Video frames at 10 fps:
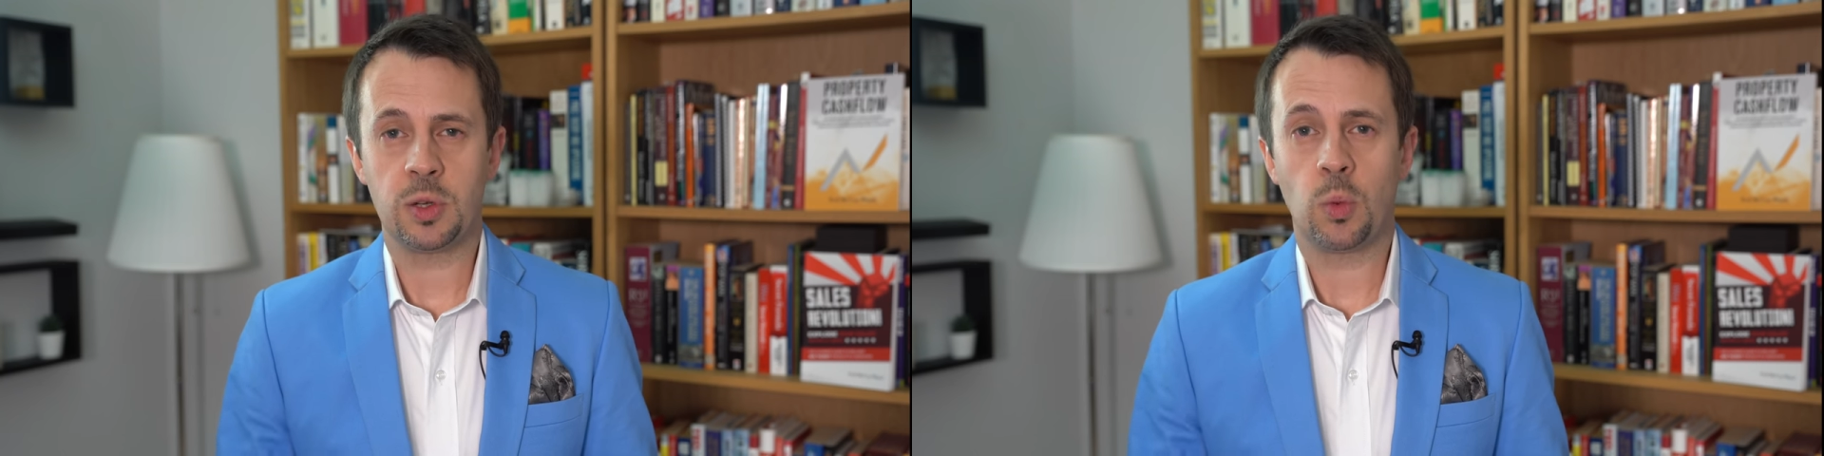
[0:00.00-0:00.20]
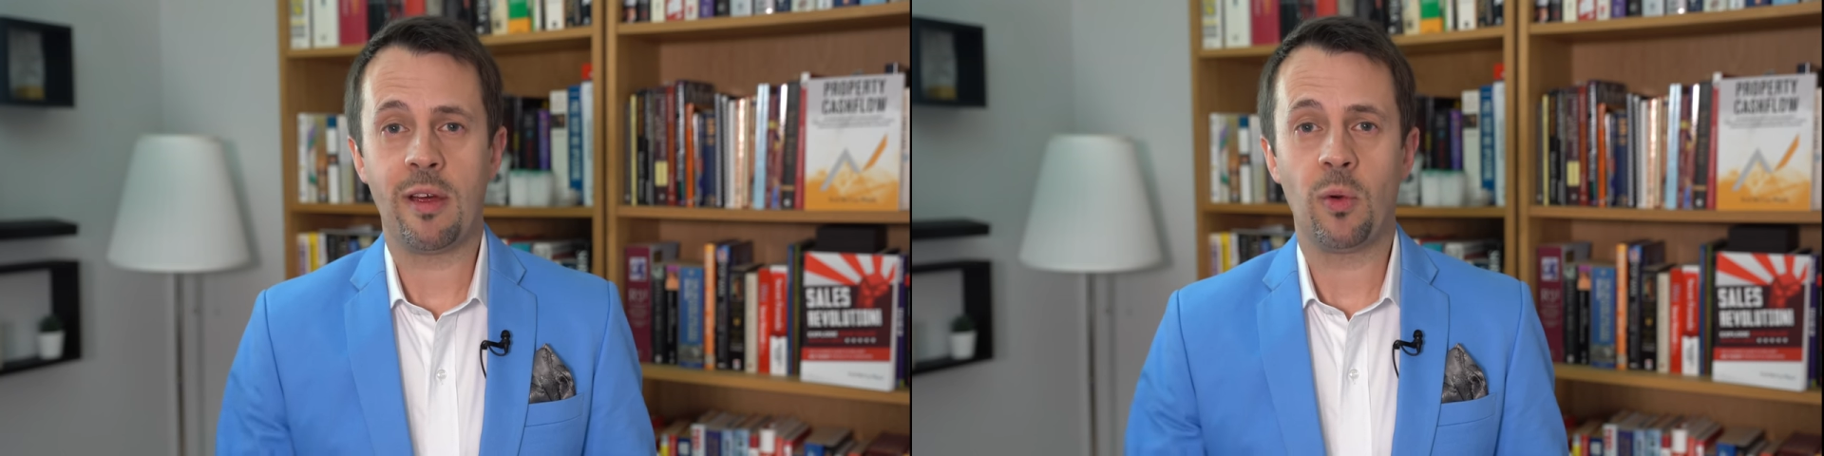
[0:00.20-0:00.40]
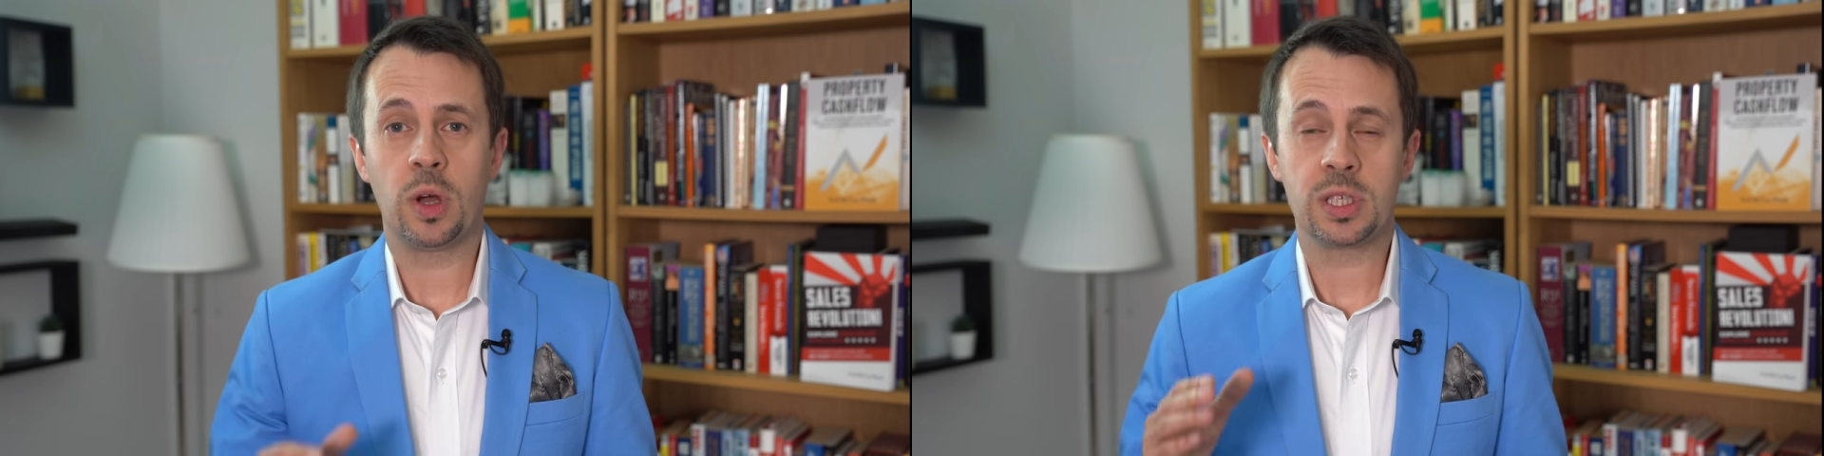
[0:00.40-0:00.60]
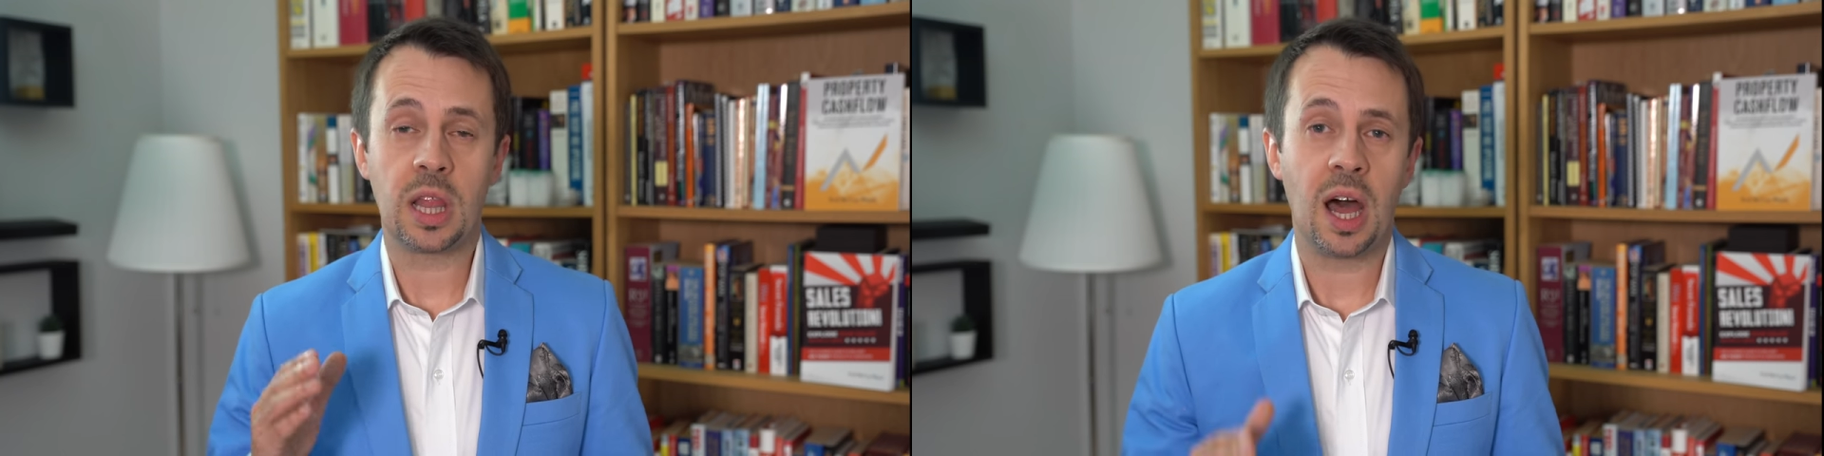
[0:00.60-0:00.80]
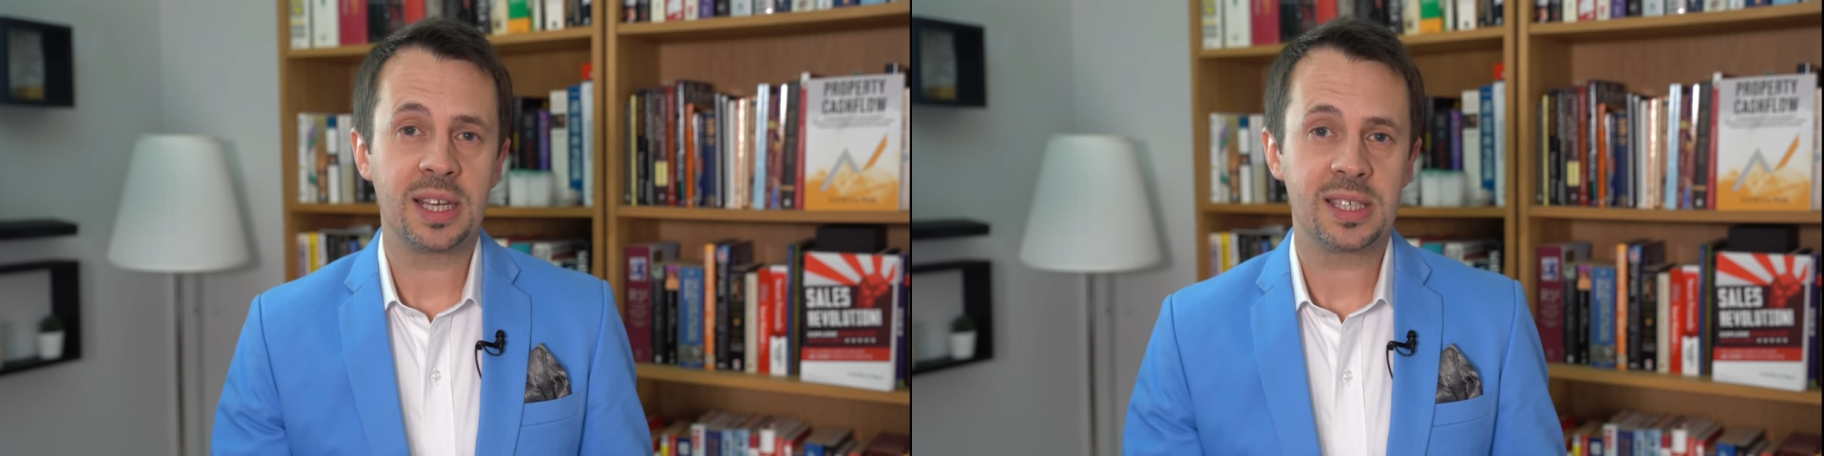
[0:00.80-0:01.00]
to where it was
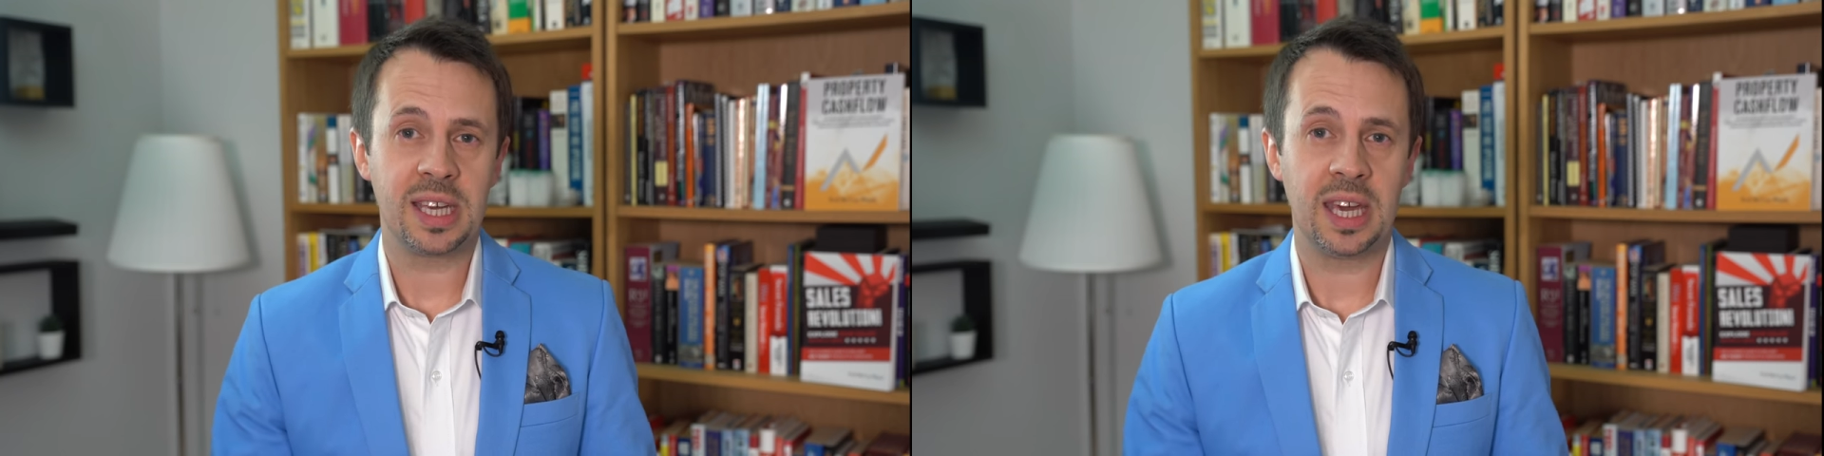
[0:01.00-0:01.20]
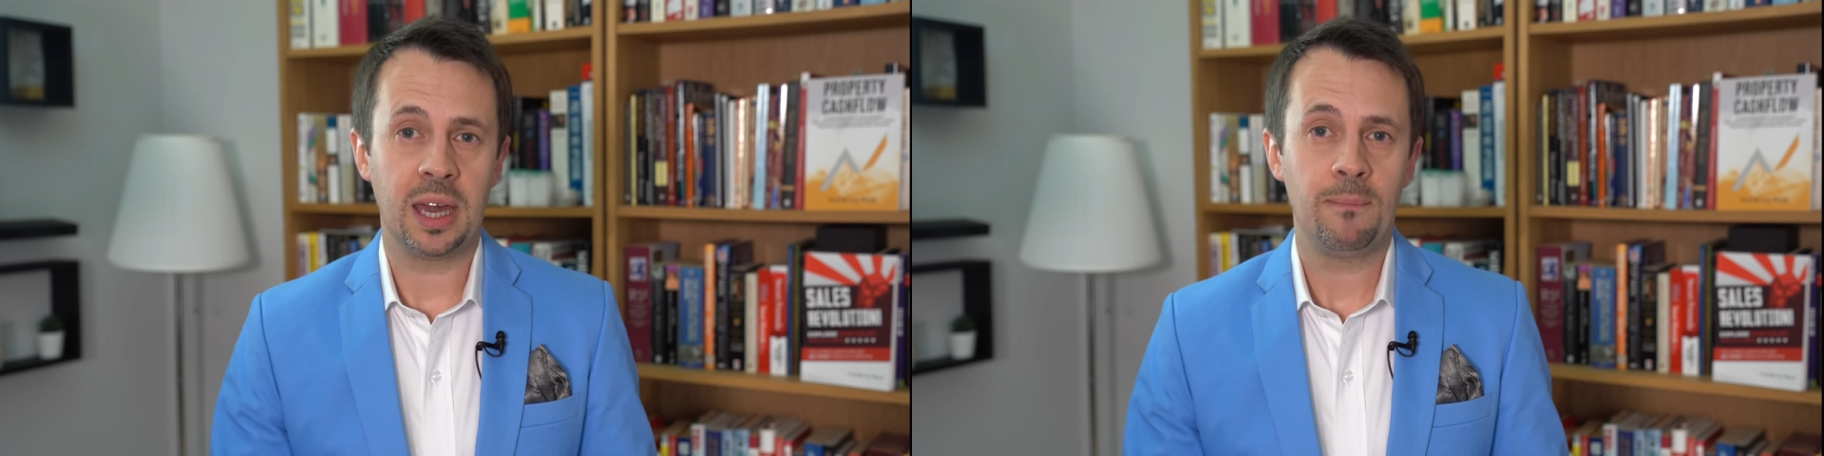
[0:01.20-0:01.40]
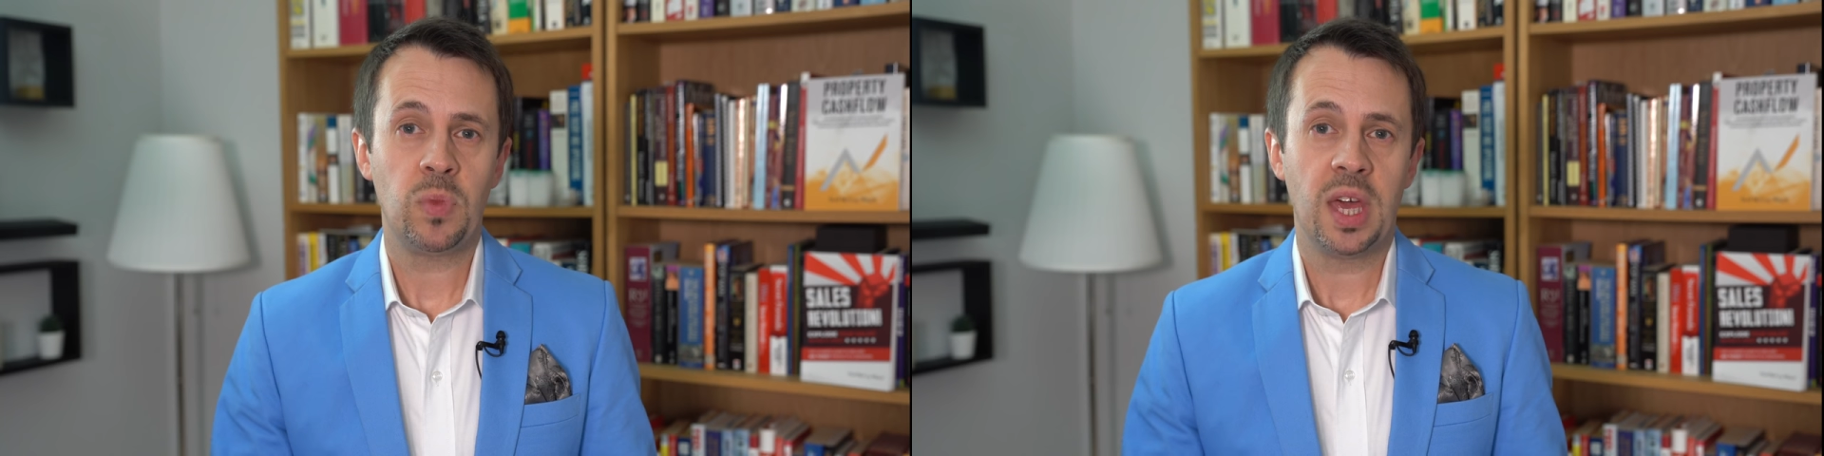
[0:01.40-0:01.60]
last year,